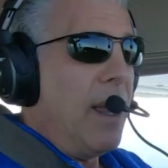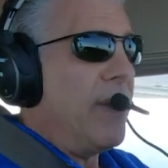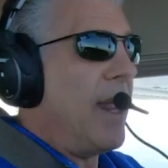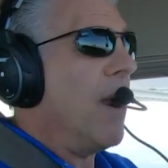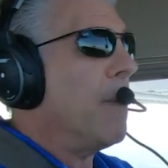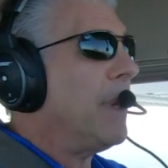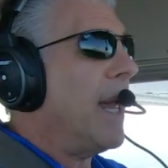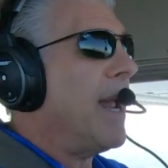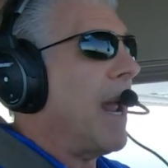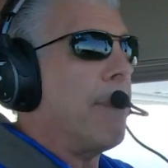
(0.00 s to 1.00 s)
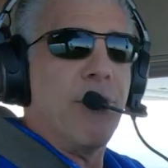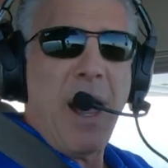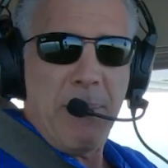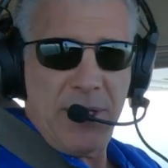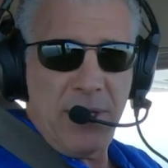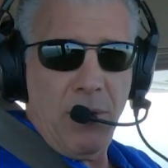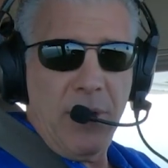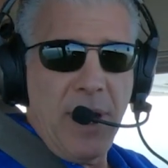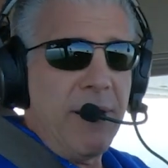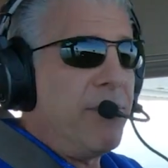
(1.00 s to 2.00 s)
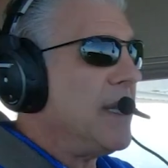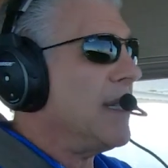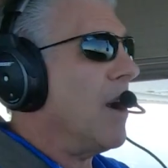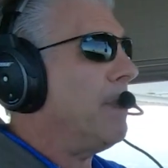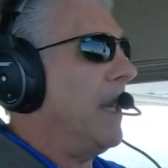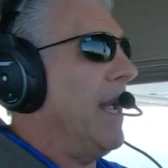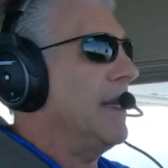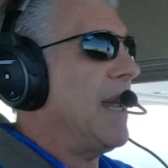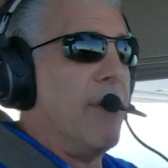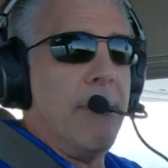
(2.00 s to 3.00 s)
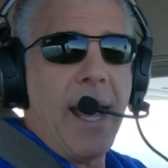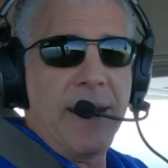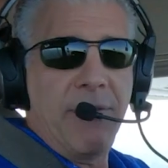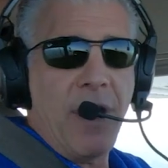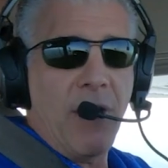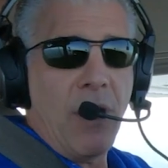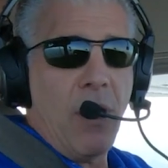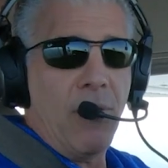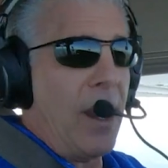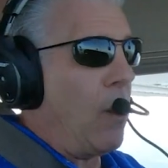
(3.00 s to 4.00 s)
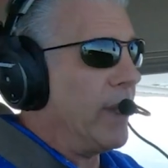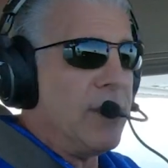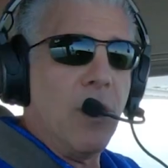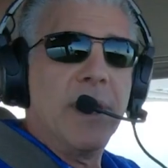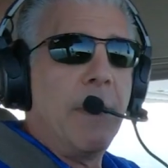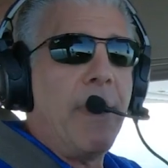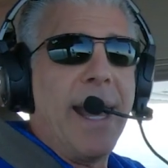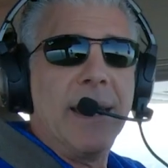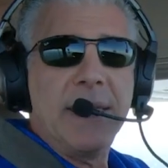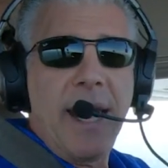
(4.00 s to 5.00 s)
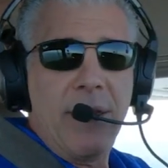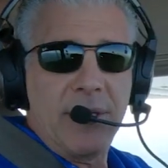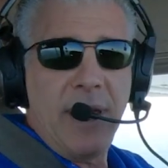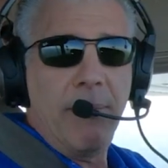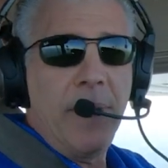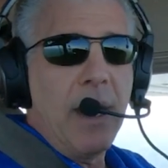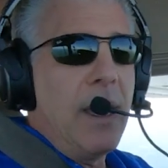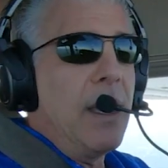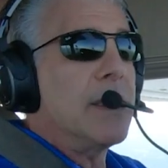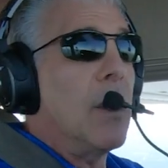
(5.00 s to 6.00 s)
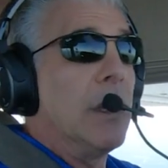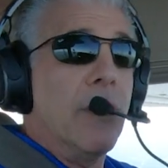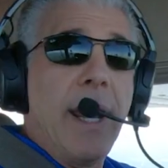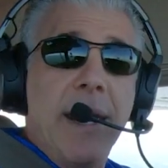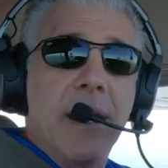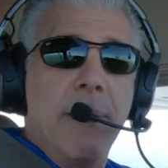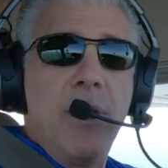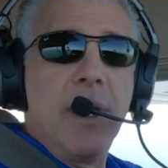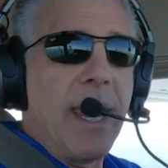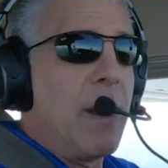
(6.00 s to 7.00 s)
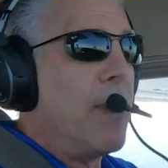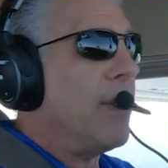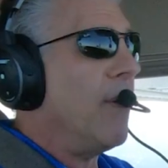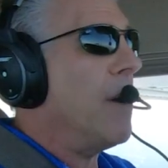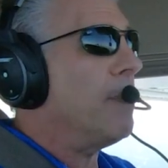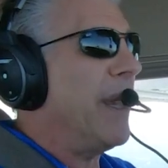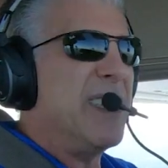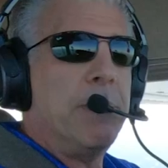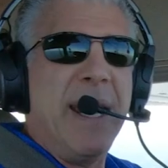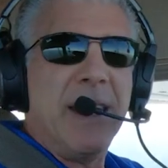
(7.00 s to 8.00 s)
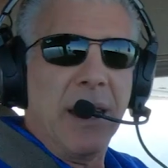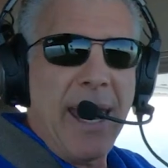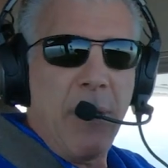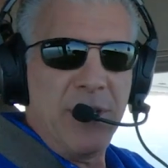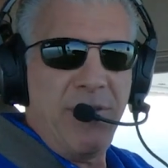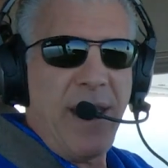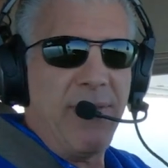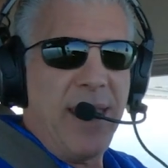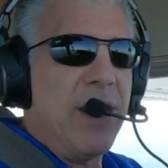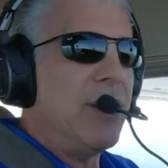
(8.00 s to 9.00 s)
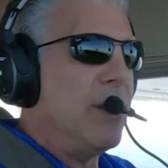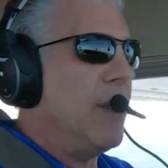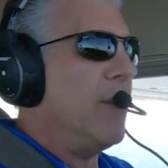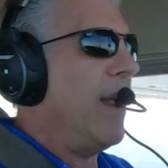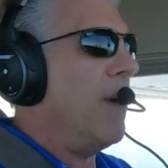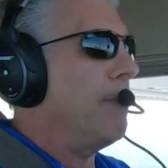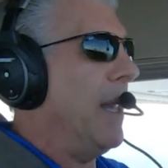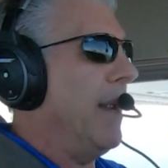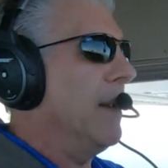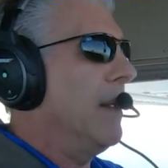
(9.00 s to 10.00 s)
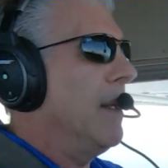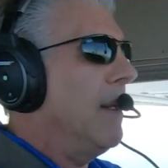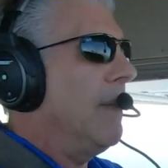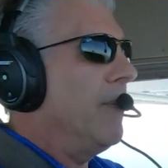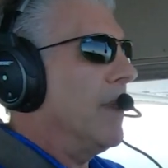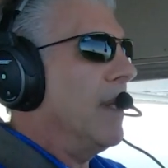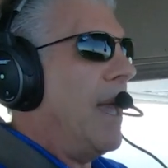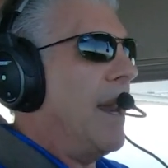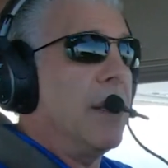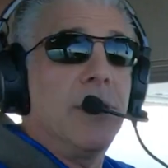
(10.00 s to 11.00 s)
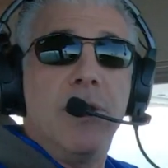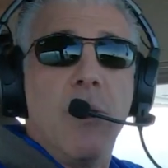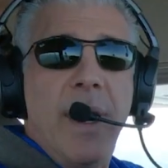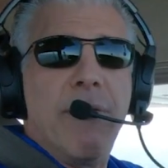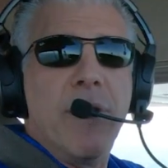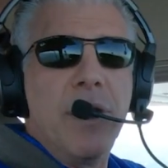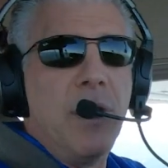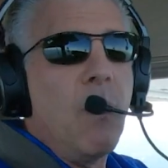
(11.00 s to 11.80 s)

The airplane, I promise you, none of these airplanes have a mind of their own. They only do what the pilot tells them. So learn how to communicate with your airplane. Speak the language of aviation to your airplane, and it'll do whatever you